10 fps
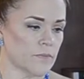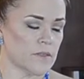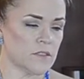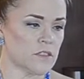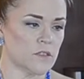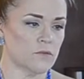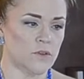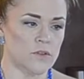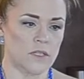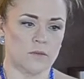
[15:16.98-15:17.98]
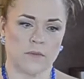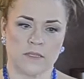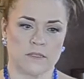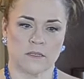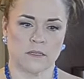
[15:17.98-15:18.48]
it's just confusing and
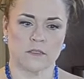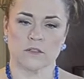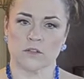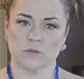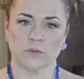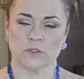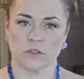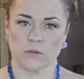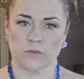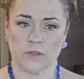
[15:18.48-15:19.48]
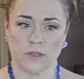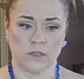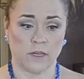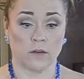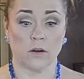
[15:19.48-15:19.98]
makes it an unsearchable term for the
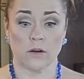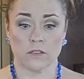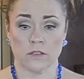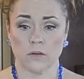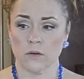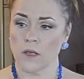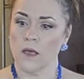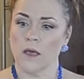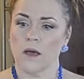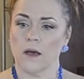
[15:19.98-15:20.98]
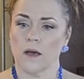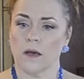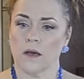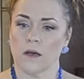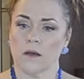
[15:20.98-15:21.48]
internet. Also,
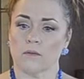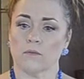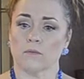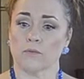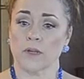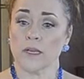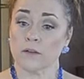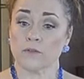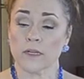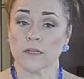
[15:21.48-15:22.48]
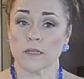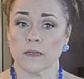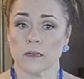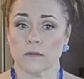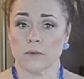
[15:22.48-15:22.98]

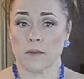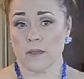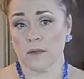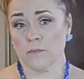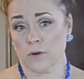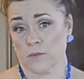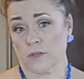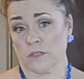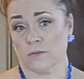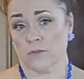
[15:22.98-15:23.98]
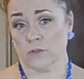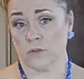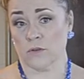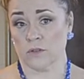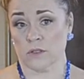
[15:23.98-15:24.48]
really, my main purpose for
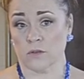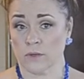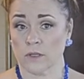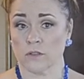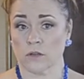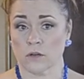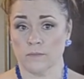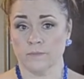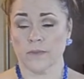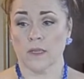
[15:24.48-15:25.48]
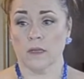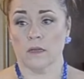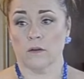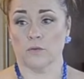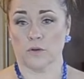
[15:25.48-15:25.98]
using the real term
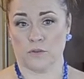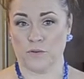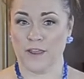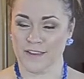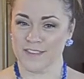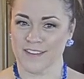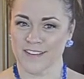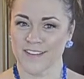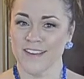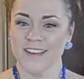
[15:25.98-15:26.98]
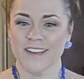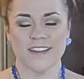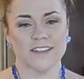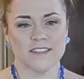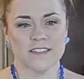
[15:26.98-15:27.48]
for the fake thing
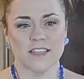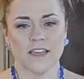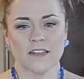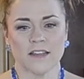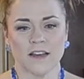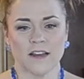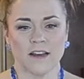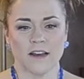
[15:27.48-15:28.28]
is that